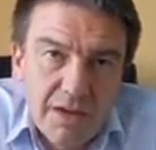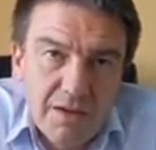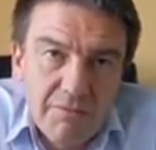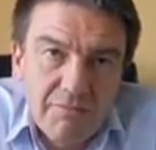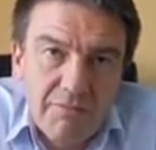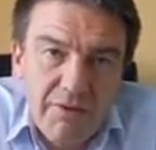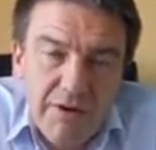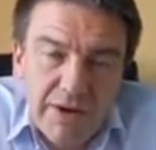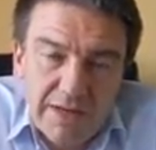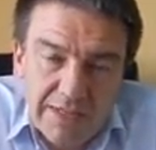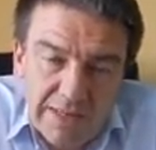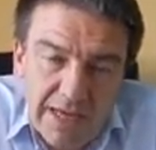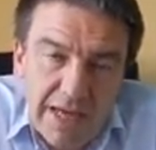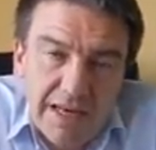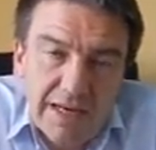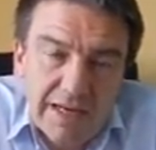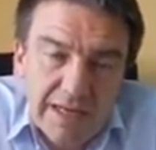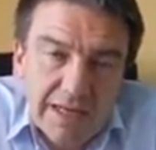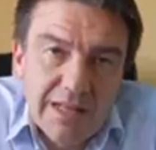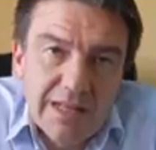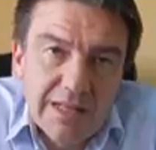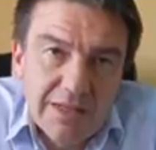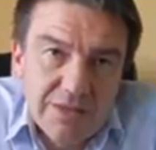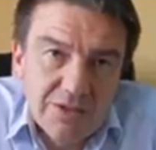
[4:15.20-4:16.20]
very
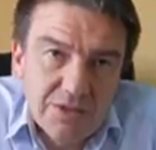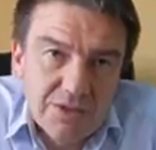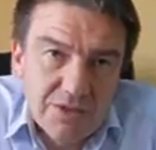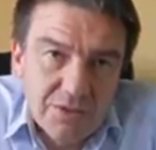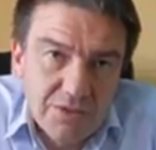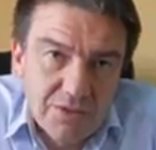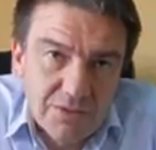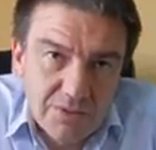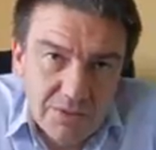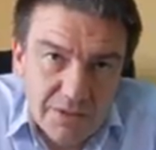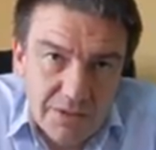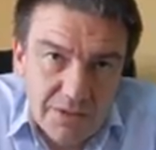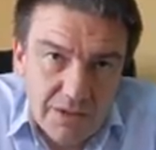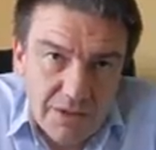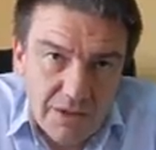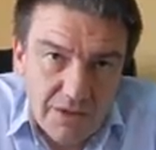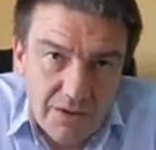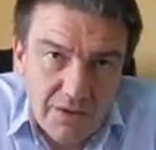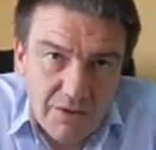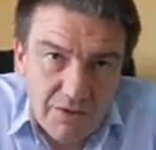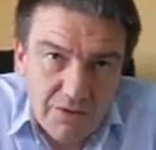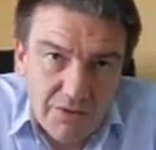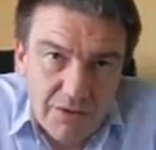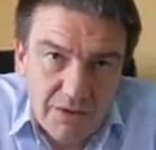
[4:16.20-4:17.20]
technical issues
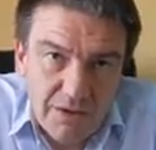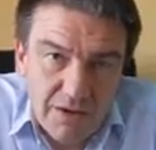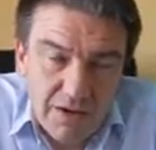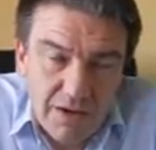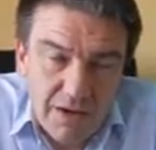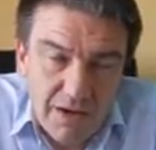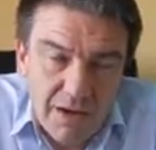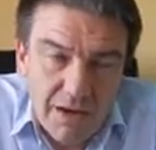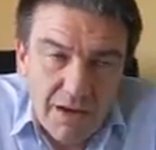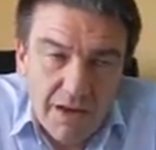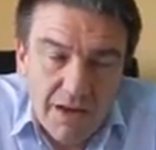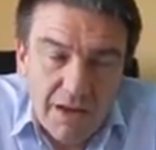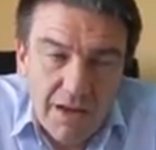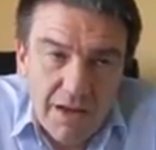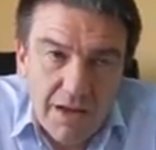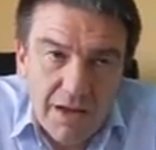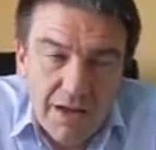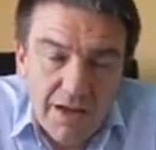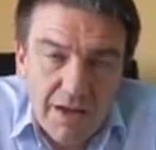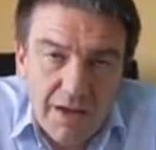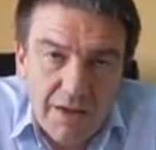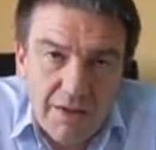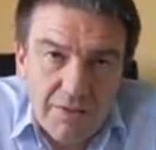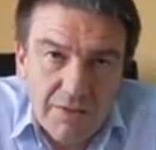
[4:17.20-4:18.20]
on
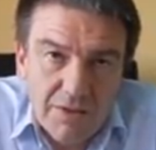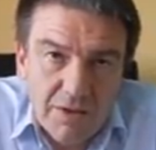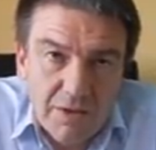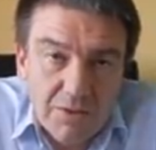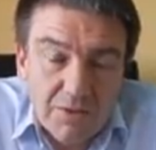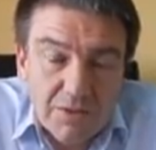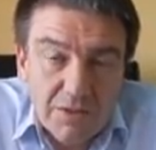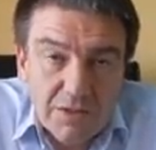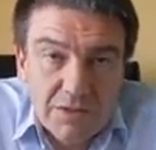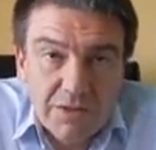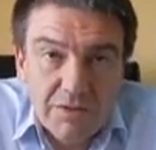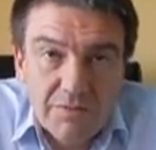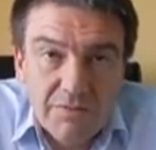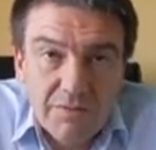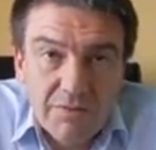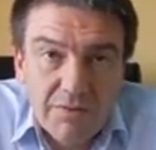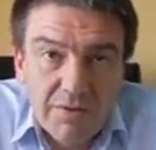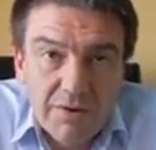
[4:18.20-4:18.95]
the uses of